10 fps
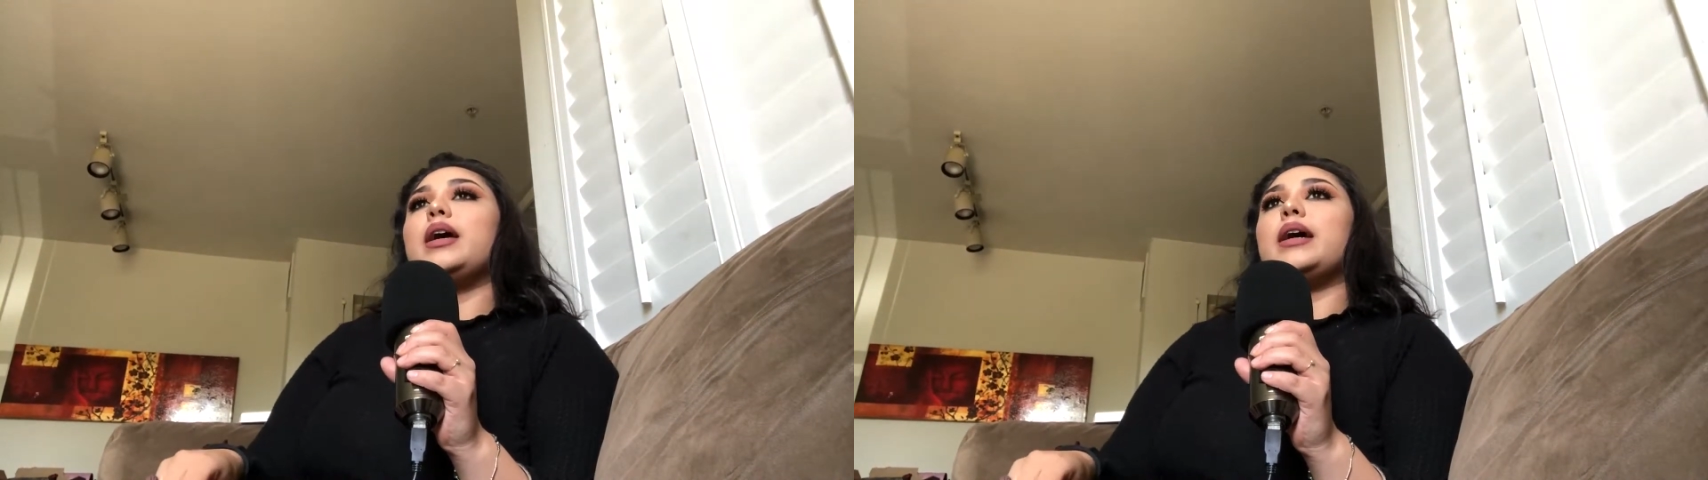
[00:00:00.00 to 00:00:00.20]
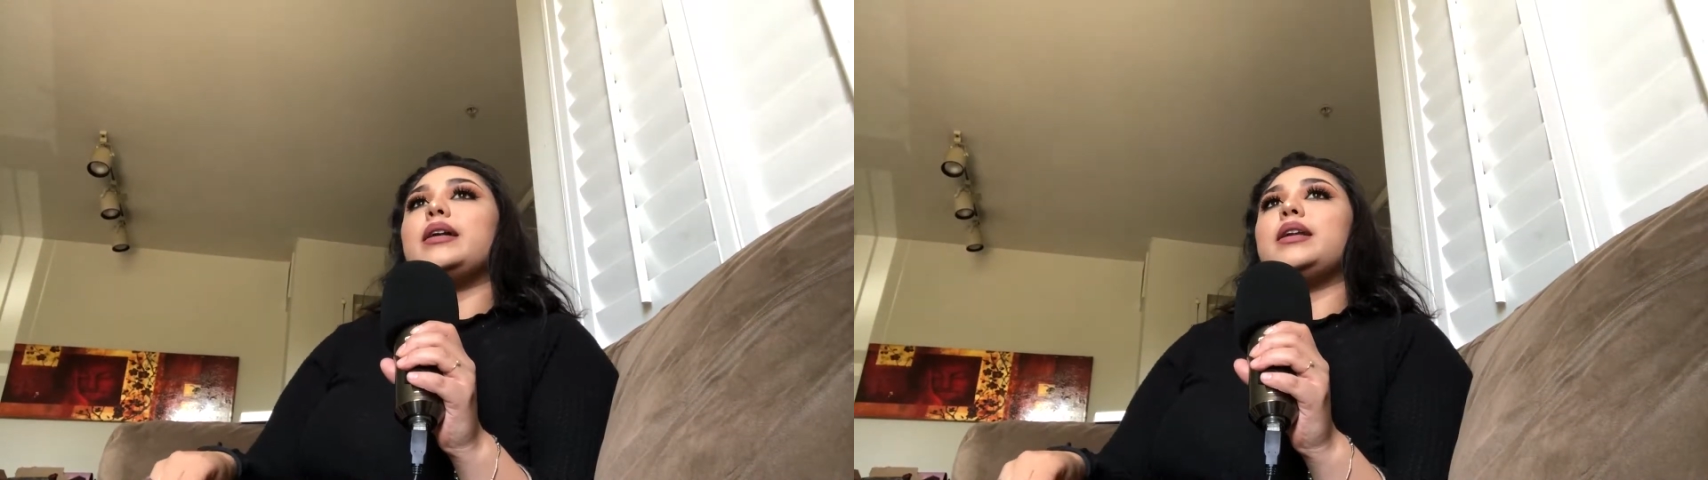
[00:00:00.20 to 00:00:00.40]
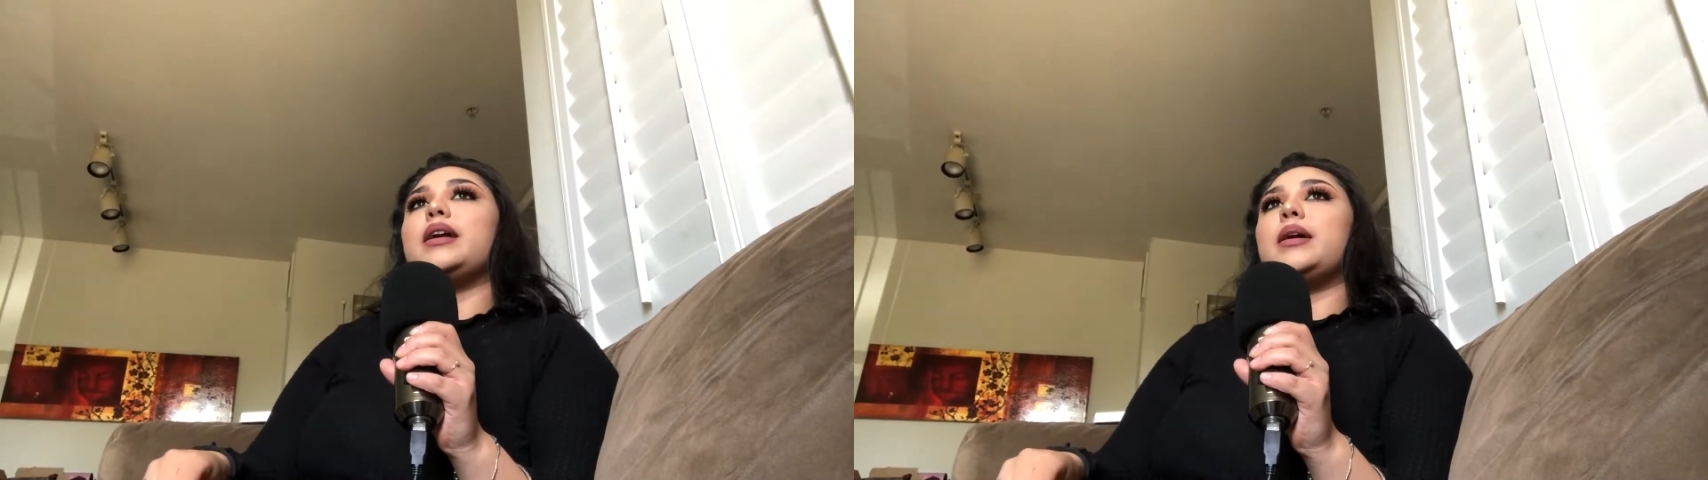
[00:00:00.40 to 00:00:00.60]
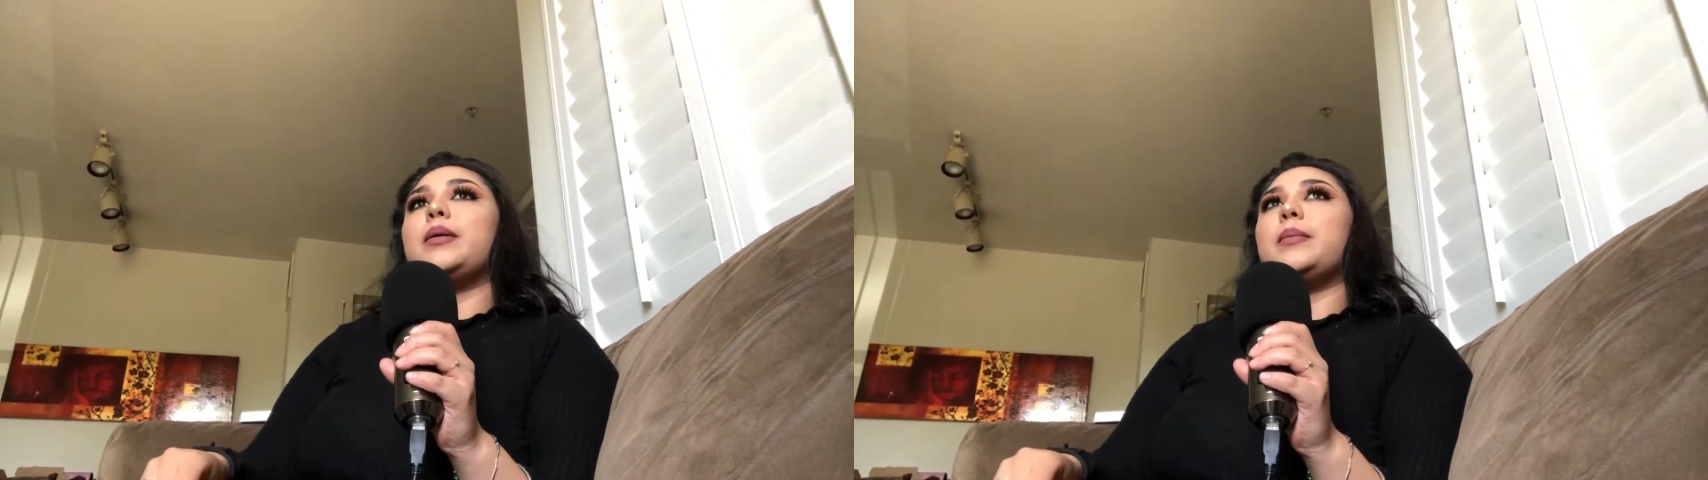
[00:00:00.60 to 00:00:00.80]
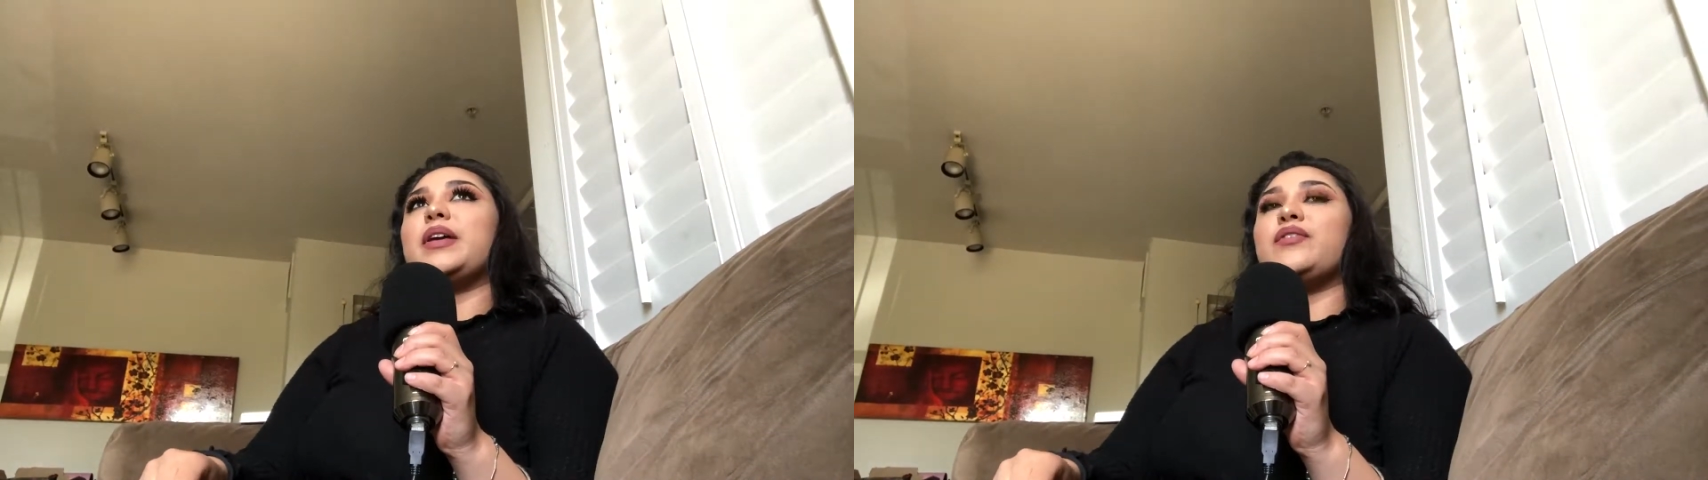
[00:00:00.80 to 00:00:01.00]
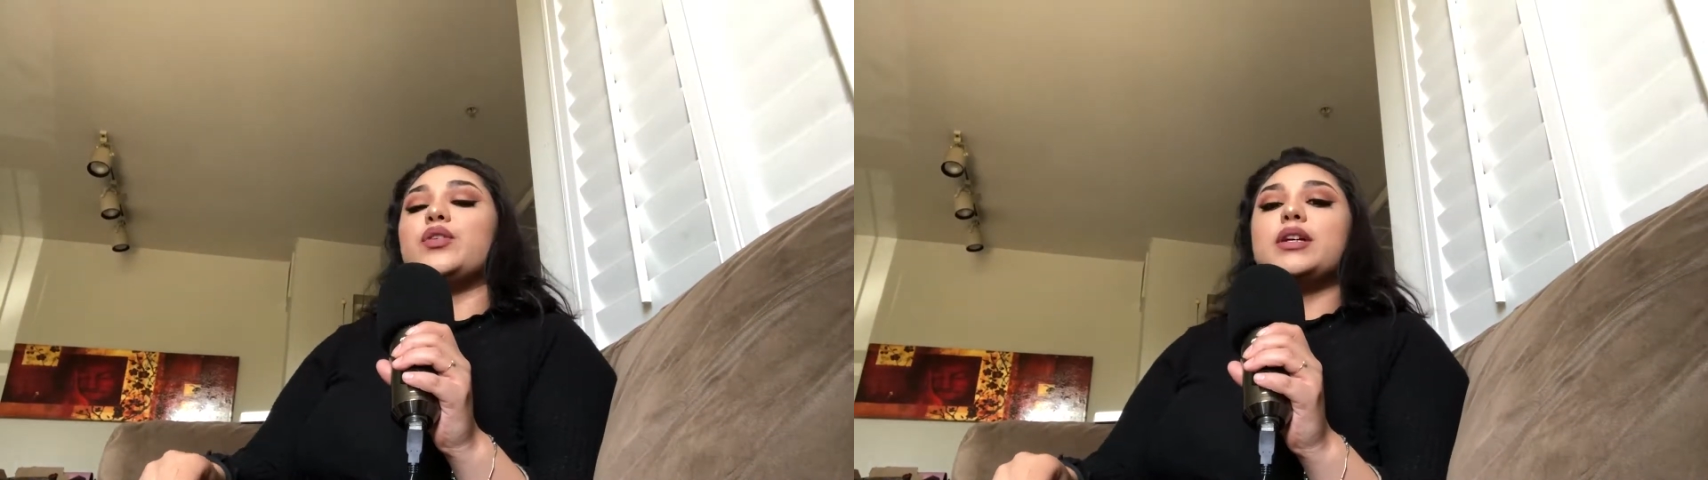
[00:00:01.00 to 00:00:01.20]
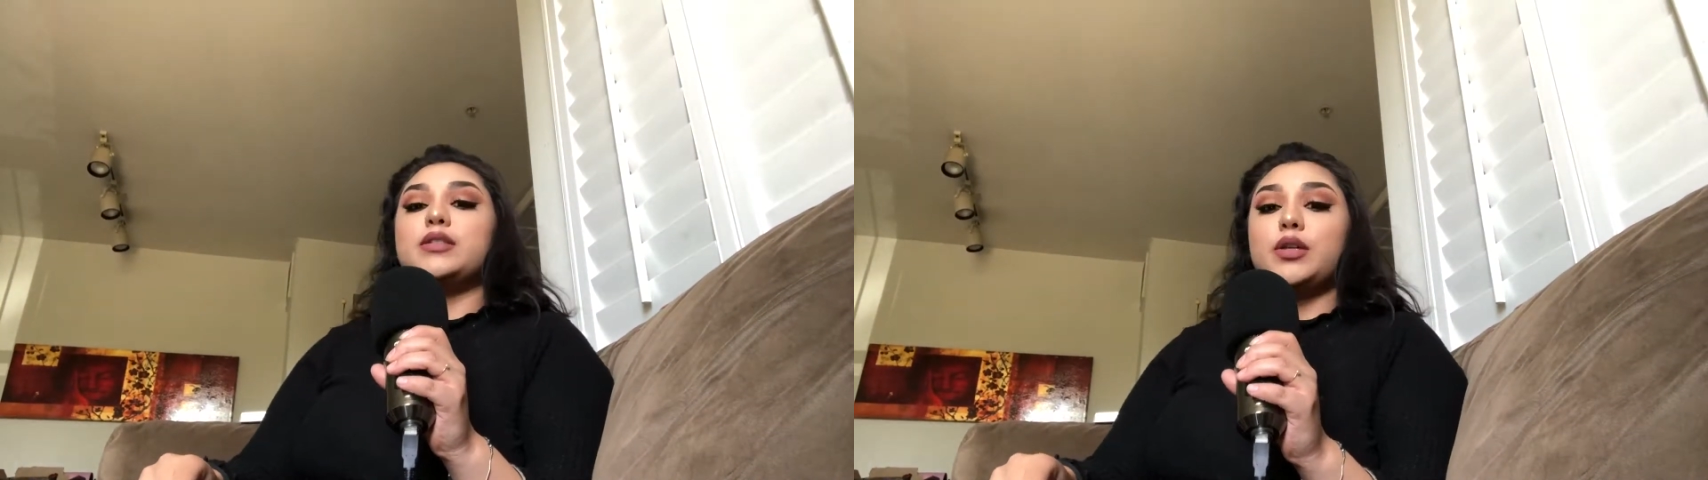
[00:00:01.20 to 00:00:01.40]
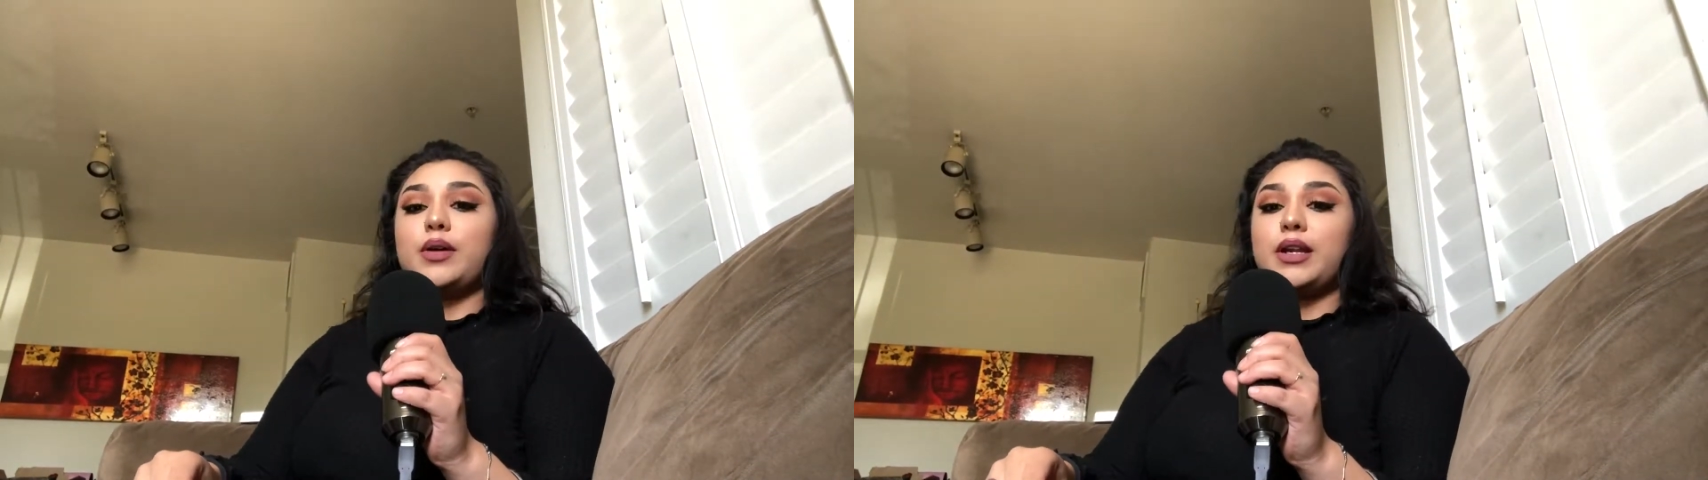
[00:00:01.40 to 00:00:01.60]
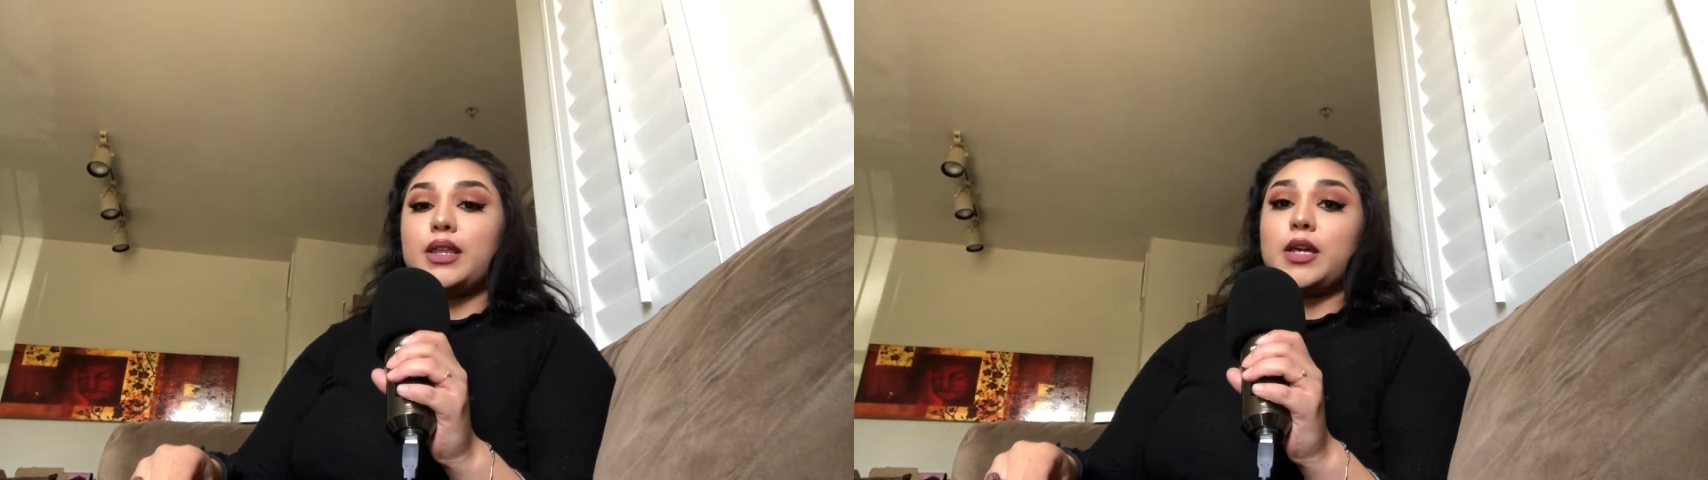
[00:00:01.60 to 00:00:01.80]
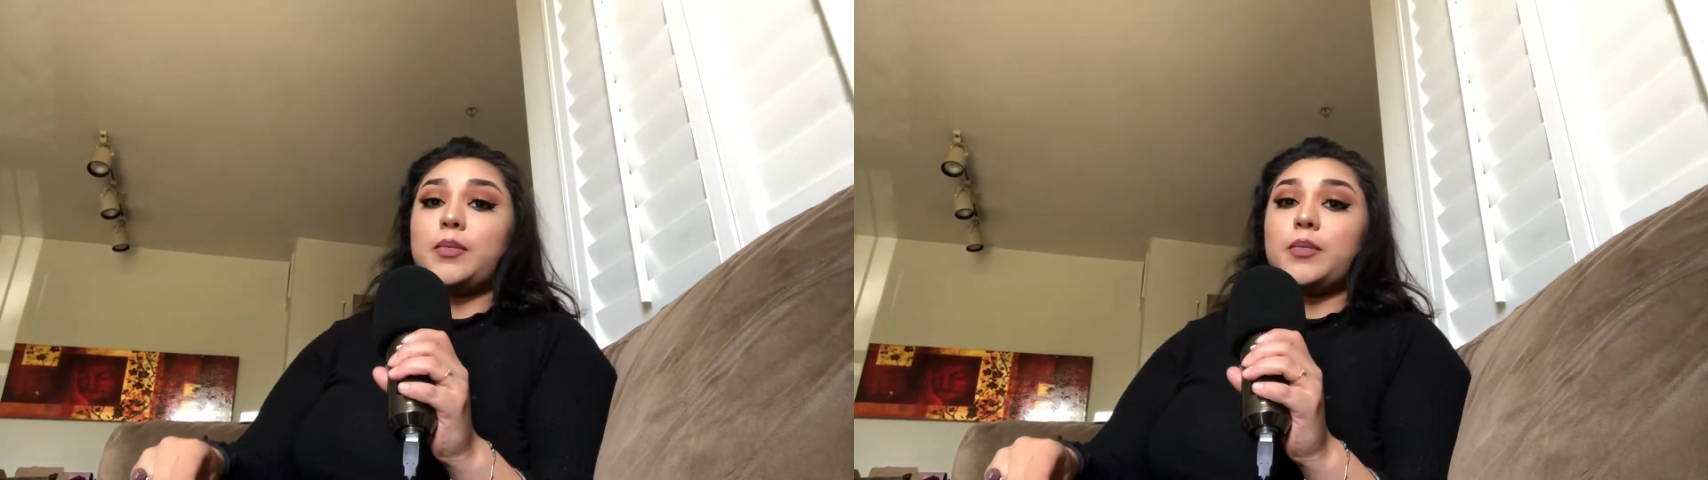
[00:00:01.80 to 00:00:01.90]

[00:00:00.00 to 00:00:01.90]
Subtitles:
And if you guys know anything